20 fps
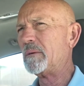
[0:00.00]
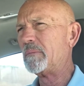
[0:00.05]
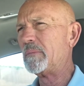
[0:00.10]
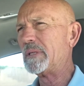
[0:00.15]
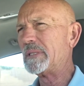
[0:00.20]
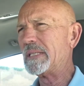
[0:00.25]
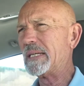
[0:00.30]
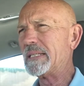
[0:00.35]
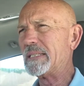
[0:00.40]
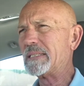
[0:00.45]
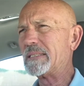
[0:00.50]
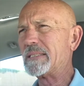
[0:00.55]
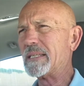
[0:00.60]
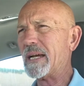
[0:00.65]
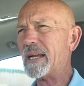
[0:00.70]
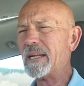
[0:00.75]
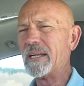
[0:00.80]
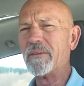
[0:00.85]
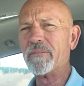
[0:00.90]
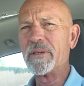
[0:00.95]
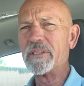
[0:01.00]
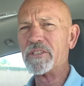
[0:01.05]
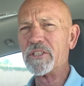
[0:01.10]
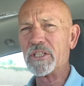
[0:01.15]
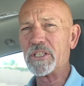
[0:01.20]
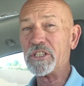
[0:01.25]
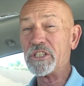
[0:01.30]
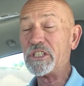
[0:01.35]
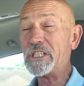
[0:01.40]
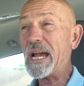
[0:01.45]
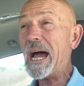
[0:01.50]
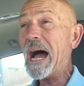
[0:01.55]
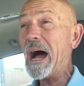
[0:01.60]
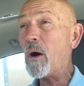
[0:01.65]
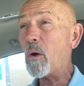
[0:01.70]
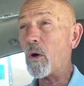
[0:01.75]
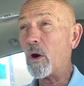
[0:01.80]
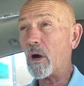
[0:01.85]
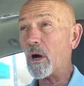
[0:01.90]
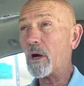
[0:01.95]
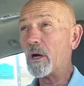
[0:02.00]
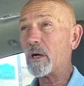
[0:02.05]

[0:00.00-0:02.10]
But I decided if I took a shower,